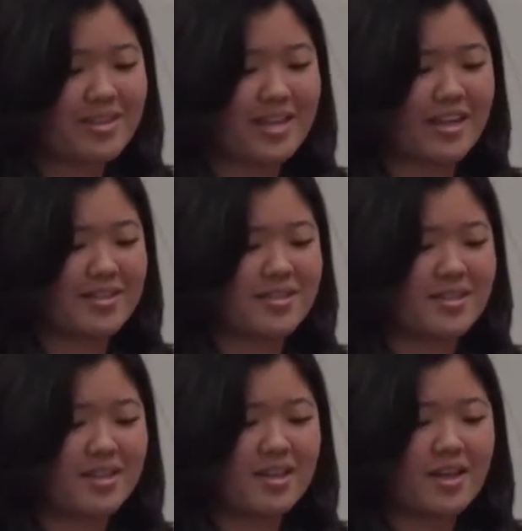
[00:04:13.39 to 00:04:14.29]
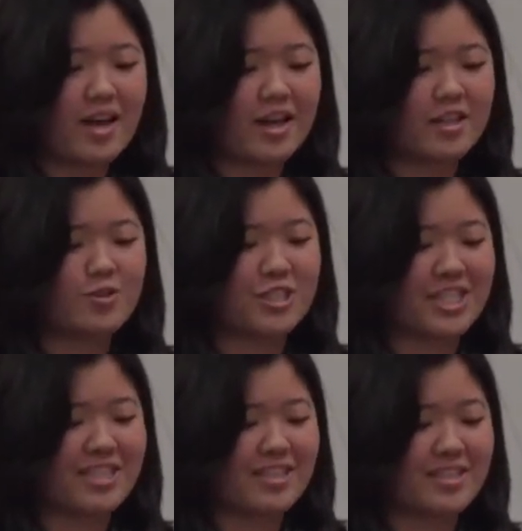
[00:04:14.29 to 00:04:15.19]
Next, LOG
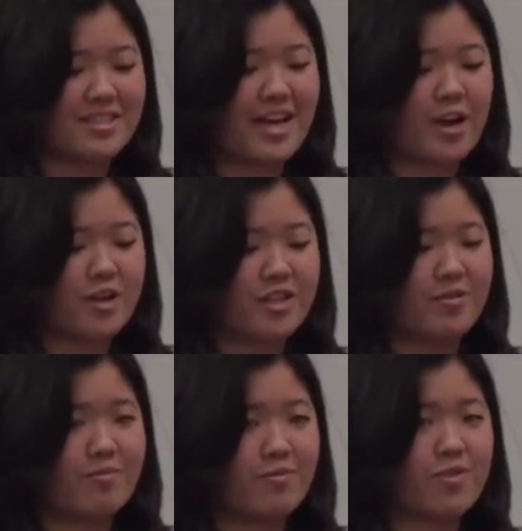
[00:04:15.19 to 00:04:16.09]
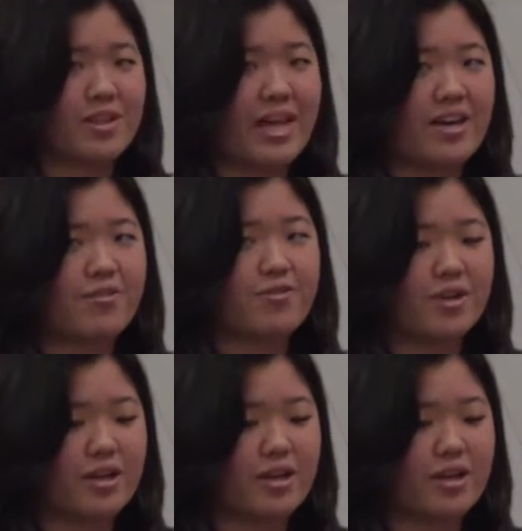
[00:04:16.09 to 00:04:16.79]
is an acronym for Life